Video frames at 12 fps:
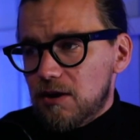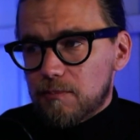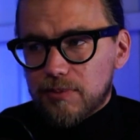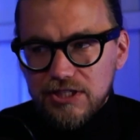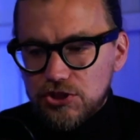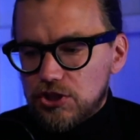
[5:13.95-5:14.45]

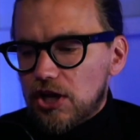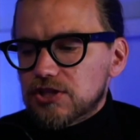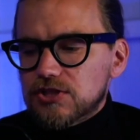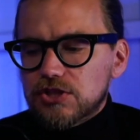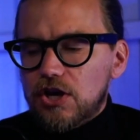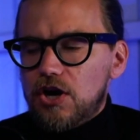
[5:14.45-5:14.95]
But it's
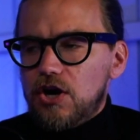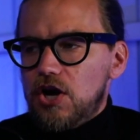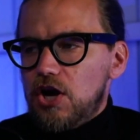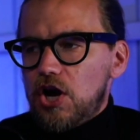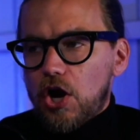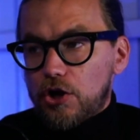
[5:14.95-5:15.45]
just a
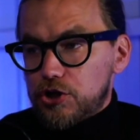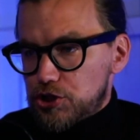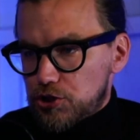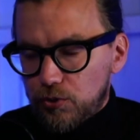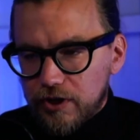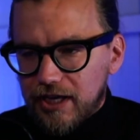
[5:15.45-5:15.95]

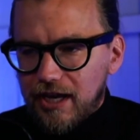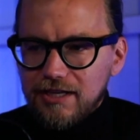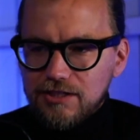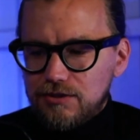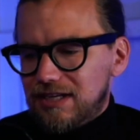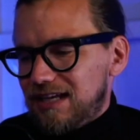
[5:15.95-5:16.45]

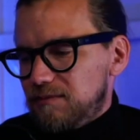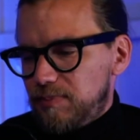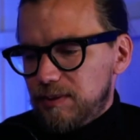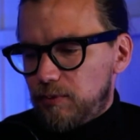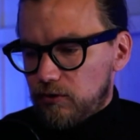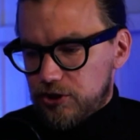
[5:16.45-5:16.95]
showcase to get
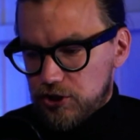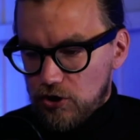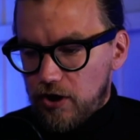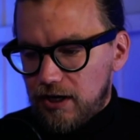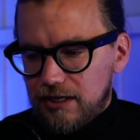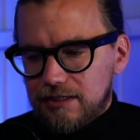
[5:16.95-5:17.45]
people
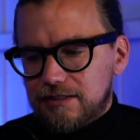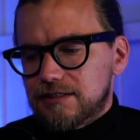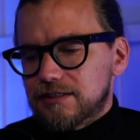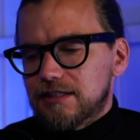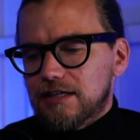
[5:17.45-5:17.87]
started,